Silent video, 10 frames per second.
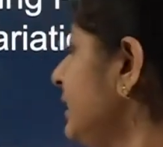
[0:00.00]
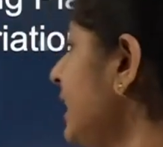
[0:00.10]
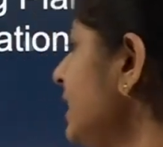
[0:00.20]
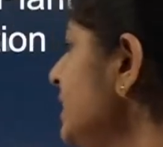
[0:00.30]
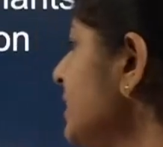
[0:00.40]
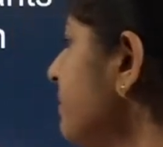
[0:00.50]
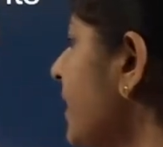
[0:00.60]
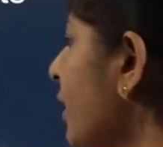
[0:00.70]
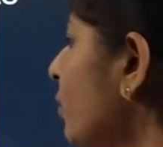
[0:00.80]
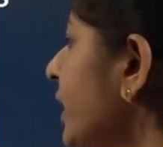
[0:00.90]
Then is the
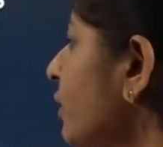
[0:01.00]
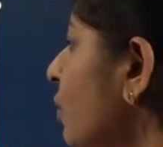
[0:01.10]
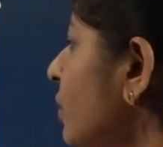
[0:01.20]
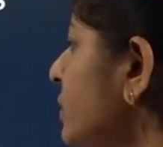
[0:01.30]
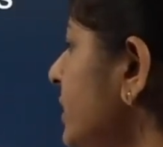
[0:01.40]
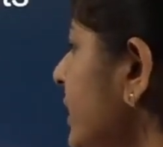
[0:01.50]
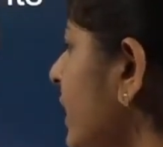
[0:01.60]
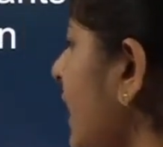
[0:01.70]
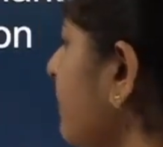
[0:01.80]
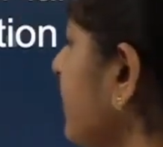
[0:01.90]

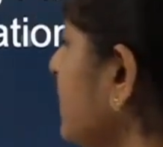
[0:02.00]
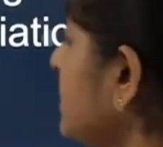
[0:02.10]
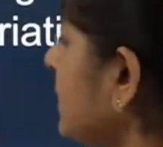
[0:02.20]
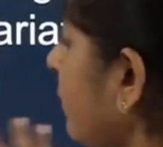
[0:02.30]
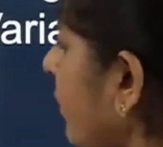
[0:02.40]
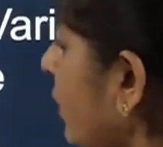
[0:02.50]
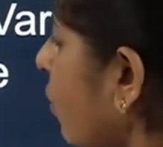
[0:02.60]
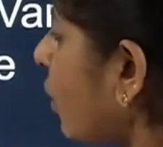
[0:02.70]
biotechnology. I am considering